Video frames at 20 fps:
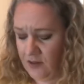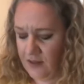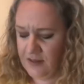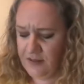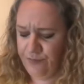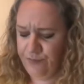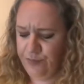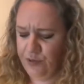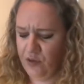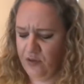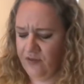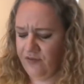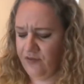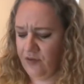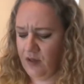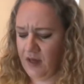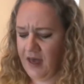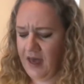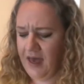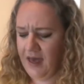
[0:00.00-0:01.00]
It's
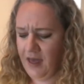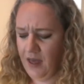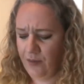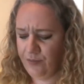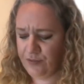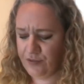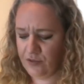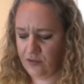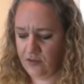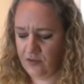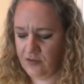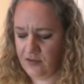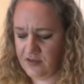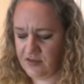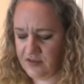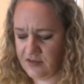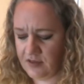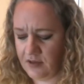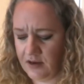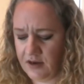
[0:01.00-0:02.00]
beautiful, absolutely
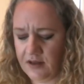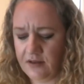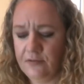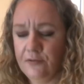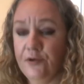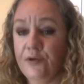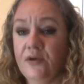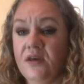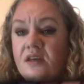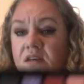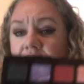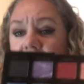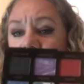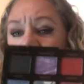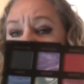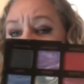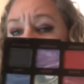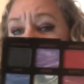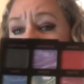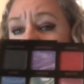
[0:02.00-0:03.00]
stunning, these
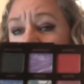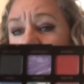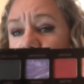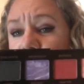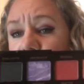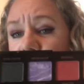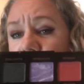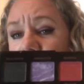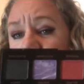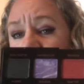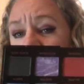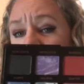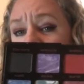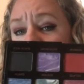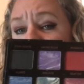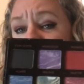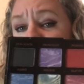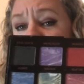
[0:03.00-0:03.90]
colours in here.